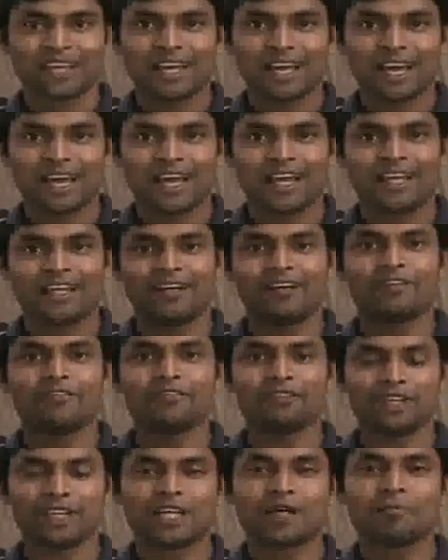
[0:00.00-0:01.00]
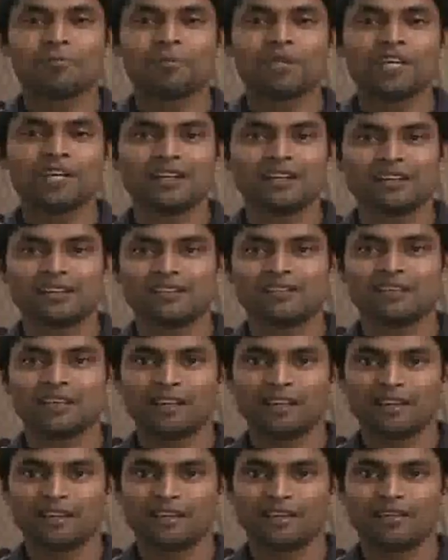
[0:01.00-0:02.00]
and we complete the
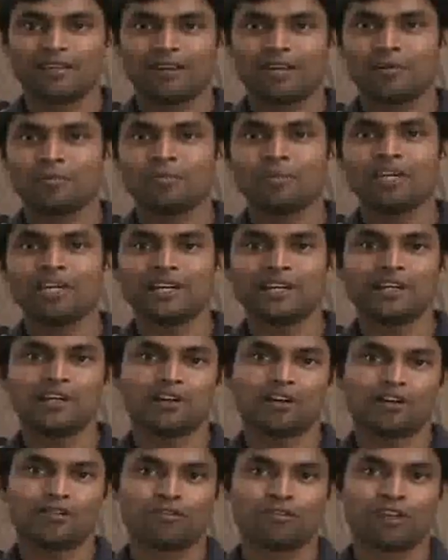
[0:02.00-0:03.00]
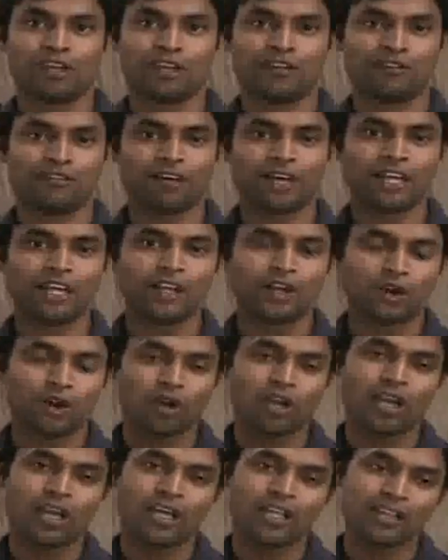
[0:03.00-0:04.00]
sale completely offline. While in
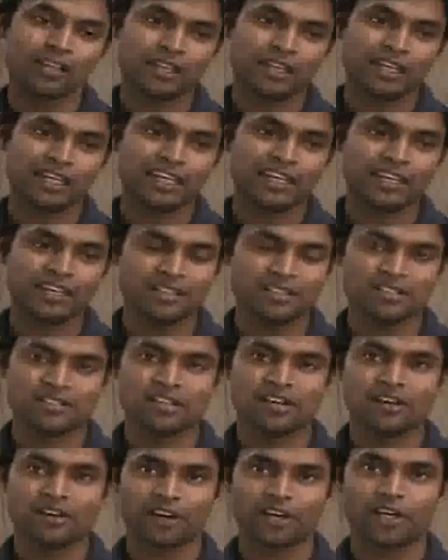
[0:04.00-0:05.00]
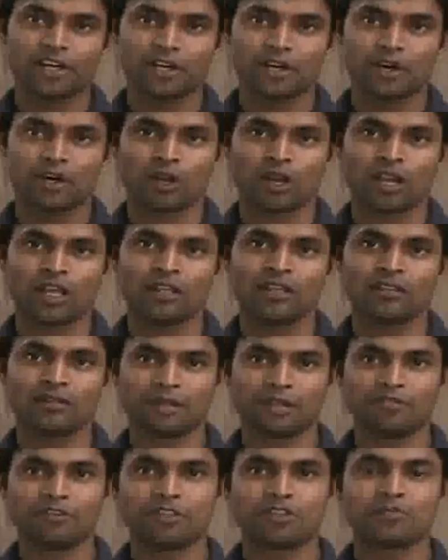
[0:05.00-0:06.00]
online, the lead is generated online,
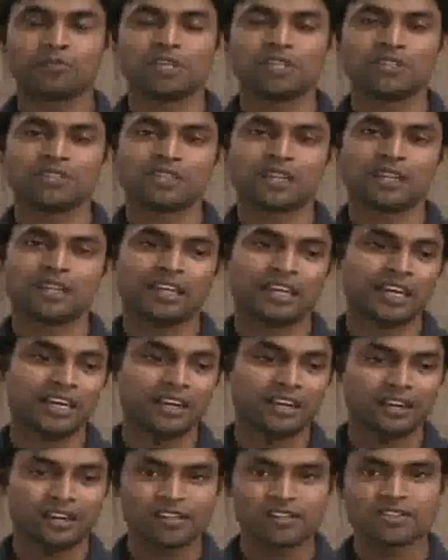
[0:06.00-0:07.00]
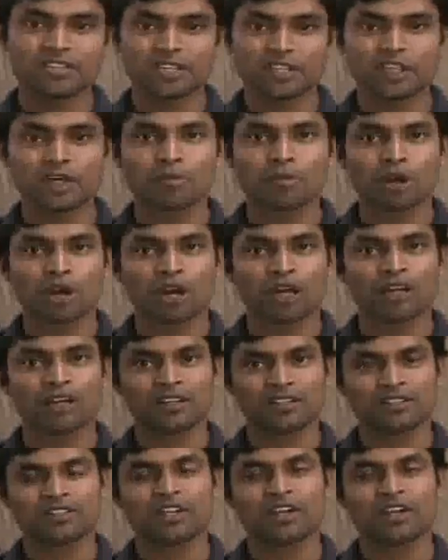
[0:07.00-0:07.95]
which means that the interest in the product is